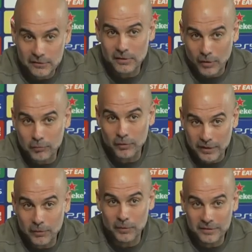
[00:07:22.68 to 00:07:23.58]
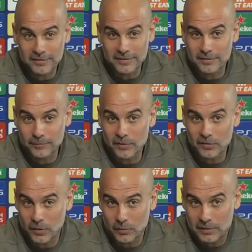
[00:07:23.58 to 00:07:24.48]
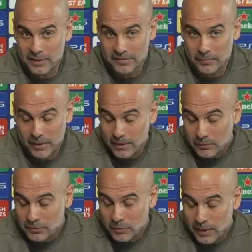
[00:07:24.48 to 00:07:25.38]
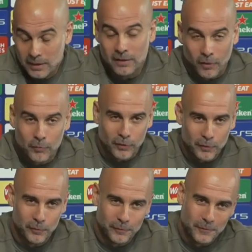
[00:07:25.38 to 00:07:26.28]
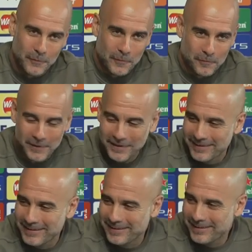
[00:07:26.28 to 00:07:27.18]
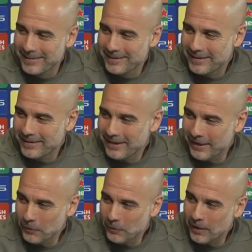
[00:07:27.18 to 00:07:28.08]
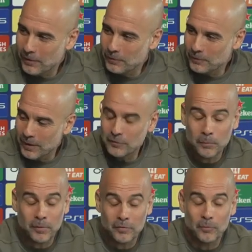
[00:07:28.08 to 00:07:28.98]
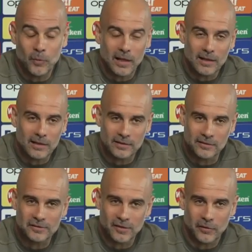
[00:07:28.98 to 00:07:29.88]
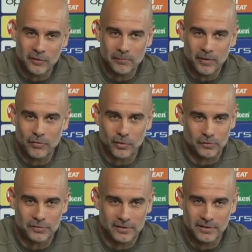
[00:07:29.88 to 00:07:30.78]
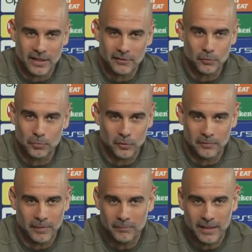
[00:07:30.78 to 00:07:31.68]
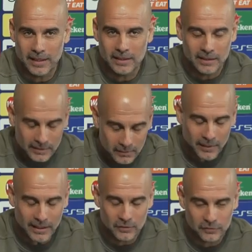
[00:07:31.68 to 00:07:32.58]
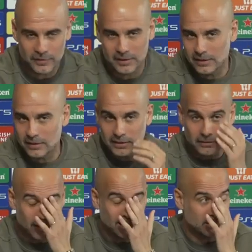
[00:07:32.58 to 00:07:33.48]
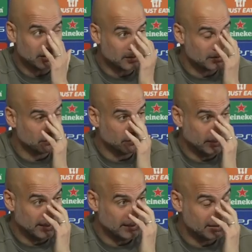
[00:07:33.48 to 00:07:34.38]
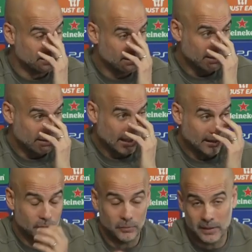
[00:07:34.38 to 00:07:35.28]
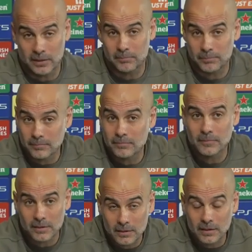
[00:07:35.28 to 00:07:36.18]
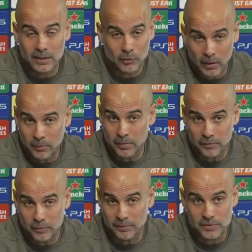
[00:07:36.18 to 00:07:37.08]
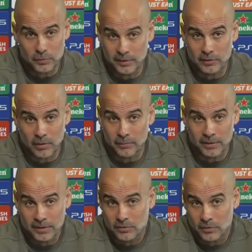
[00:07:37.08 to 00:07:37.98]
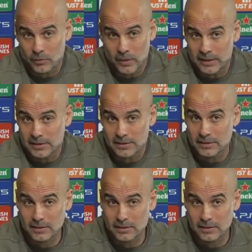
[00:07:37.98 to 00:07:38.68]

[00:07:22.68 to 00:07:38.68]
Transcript: hopefully he wins. So it doesn't matter which one, hopefully we will be. I know how we have to perform well. That is a lot in my focus. I have to put in my mind, the heart of the players, they have to make an incredible performance to beat Real Madrid. Otherwise,